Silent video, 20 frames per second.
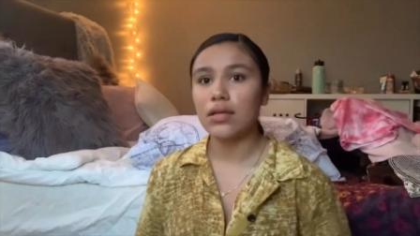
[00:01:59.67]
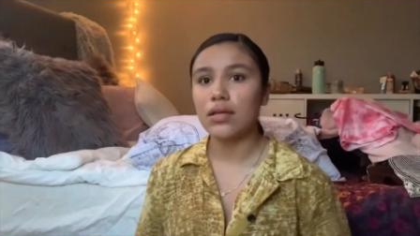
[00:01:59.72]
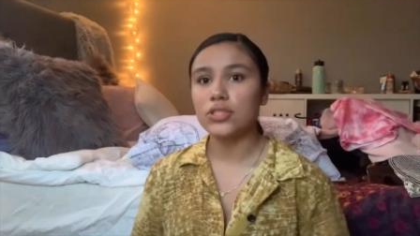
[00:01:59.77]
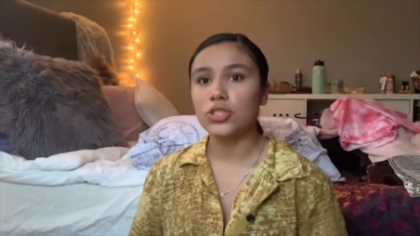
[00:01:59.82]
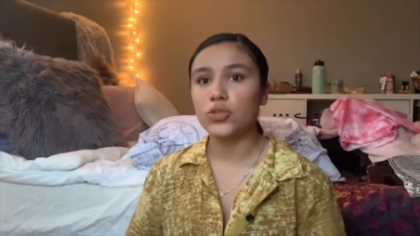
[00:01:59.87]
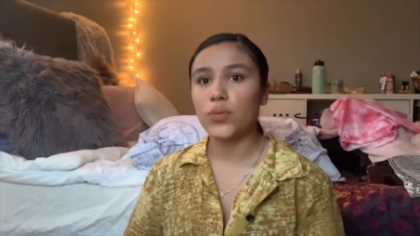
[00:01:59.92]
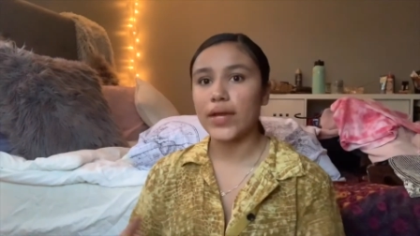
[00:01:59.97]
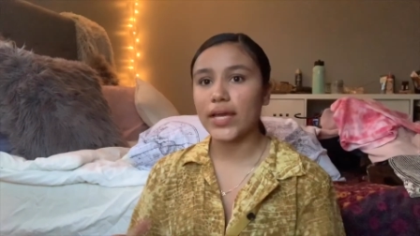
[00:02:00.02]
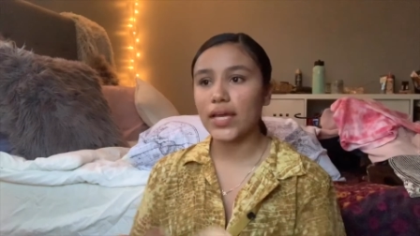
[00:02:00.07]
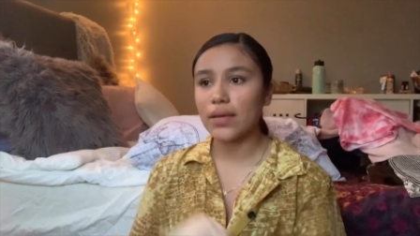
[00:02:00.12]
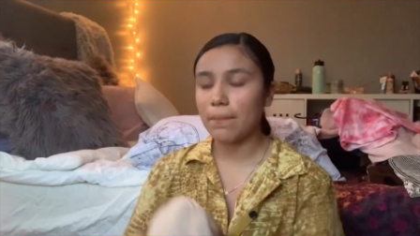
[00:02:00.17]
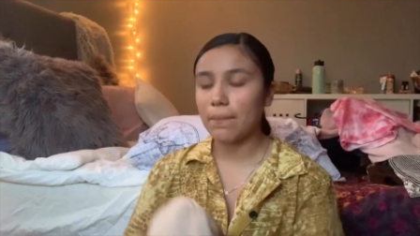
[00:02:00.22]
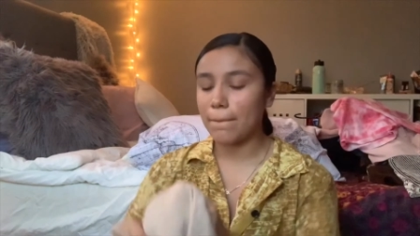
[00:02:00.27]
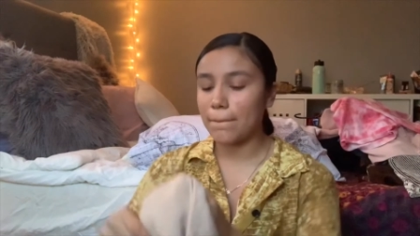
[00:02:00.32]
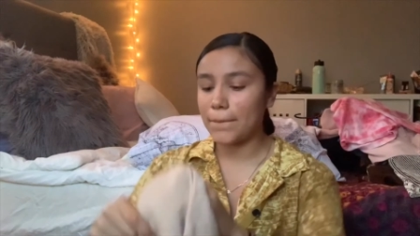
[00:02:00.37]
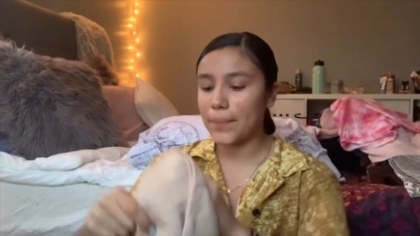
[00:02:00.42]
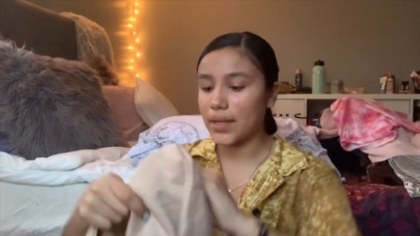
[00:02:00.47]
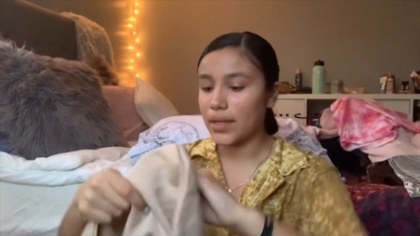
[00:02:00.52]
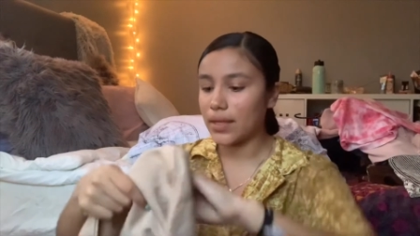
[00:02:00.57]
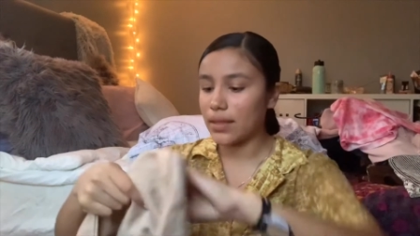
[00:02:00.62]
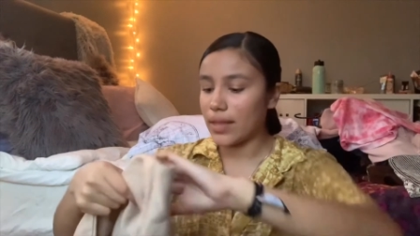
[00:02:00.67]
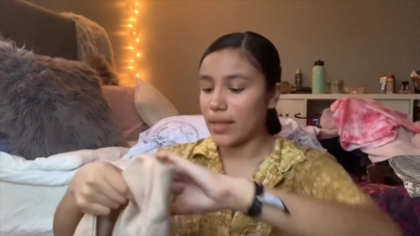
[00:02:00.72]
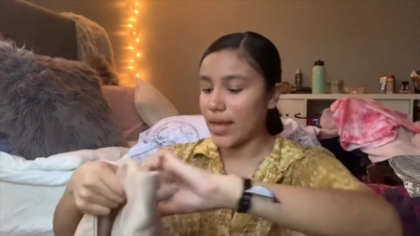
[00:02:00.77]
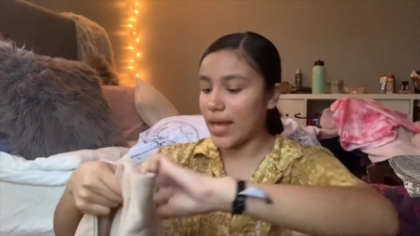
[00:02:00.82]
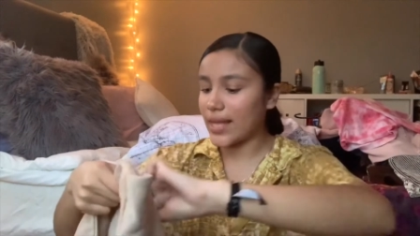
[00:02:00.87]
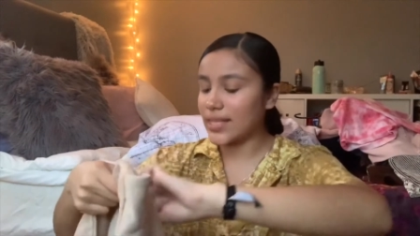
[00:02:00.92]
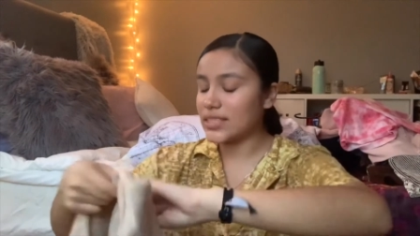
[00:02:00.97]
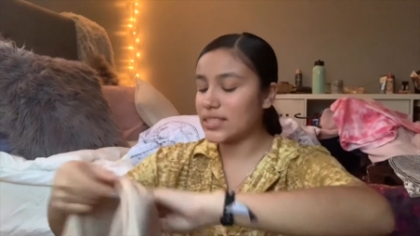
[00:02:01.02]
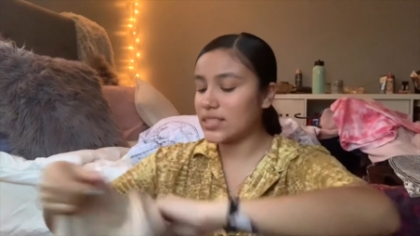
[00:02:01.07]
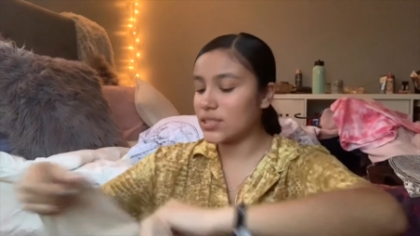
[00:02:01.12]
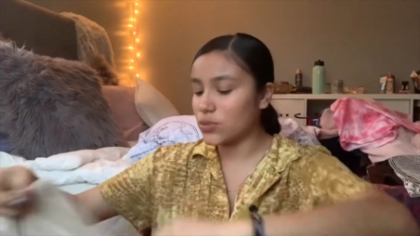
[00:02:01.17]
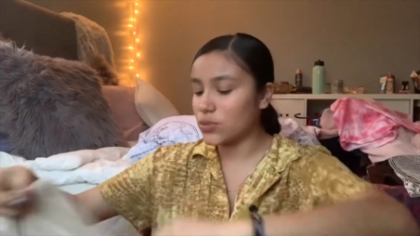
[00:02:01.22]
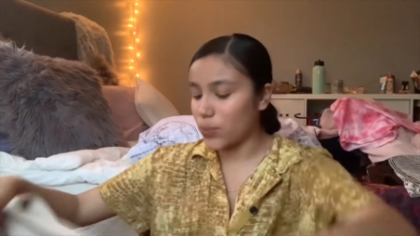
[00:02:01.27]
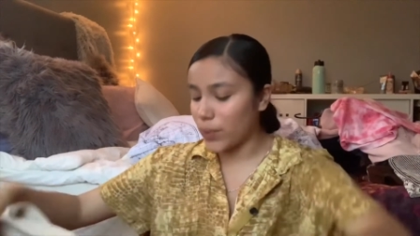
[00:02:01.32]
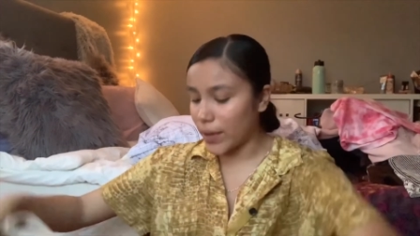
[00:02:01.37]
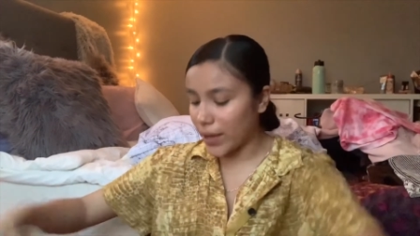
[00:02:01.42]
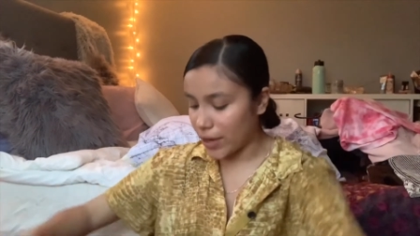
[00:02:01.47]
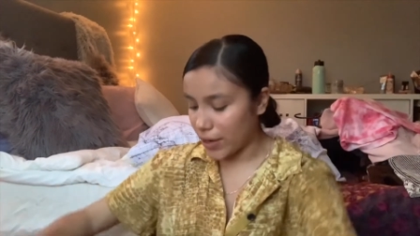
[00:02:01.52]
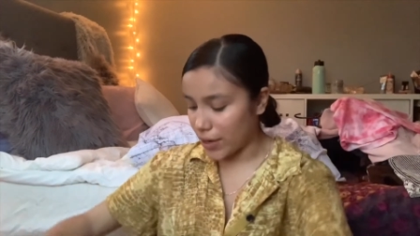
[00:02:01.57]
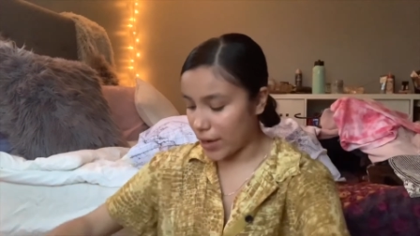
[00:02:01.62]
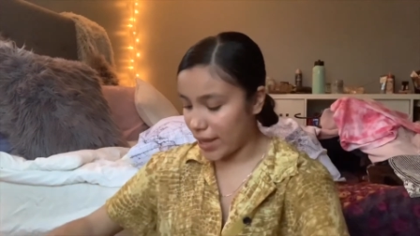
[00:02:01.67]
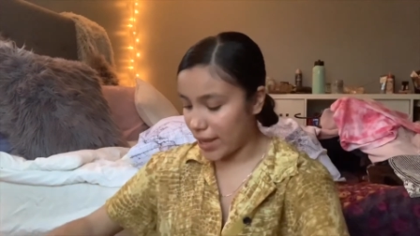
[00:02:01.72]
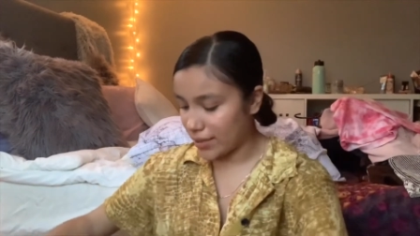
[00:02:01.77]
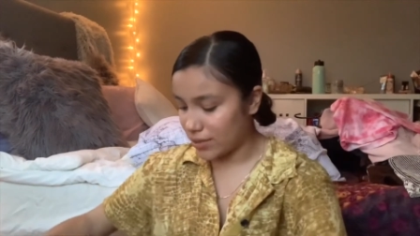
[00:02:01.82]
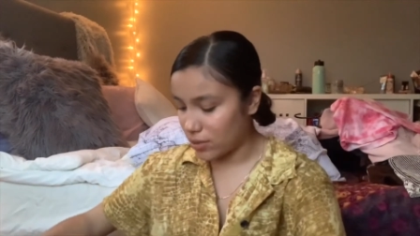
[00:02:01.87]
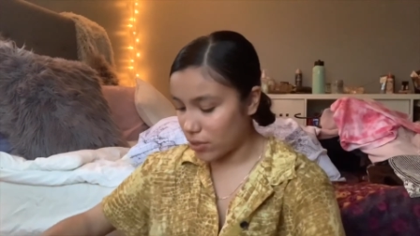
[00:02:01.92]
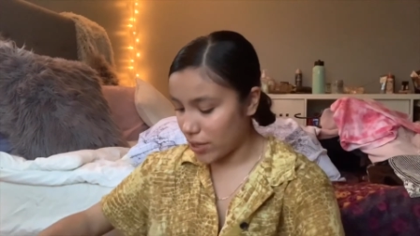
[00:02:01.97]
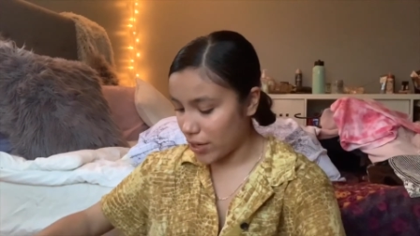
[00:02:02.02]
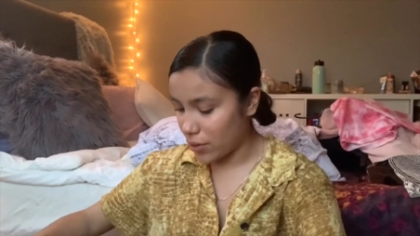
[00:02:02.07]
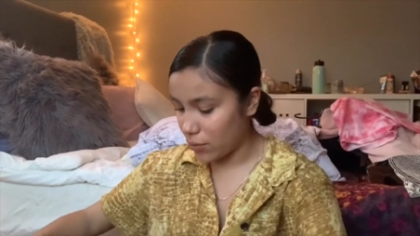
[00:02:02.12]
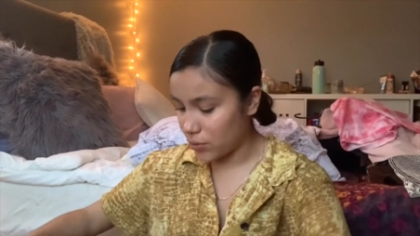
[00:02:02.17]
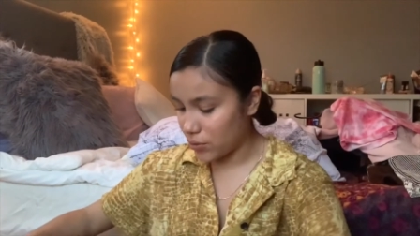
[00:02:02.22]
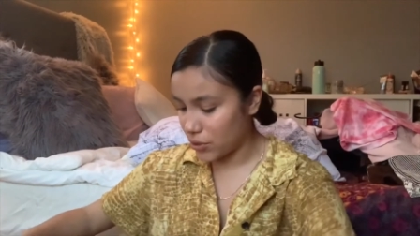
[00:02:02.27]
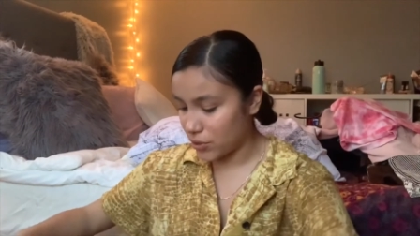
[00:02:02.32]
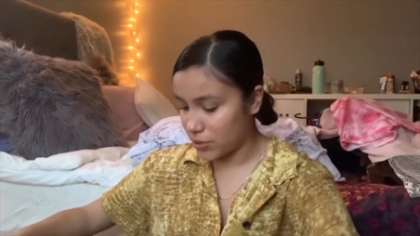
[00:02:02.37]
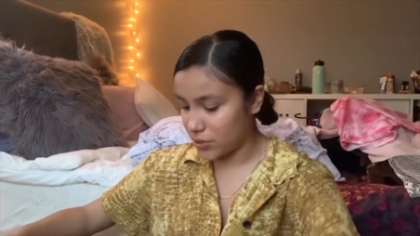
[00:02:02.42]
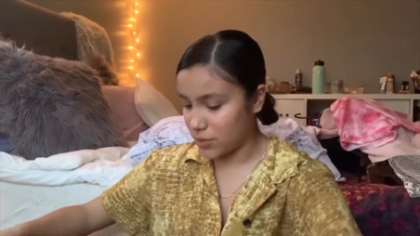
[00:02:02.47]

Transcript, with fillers: Do I get big? Like, I swear I thought I ordered a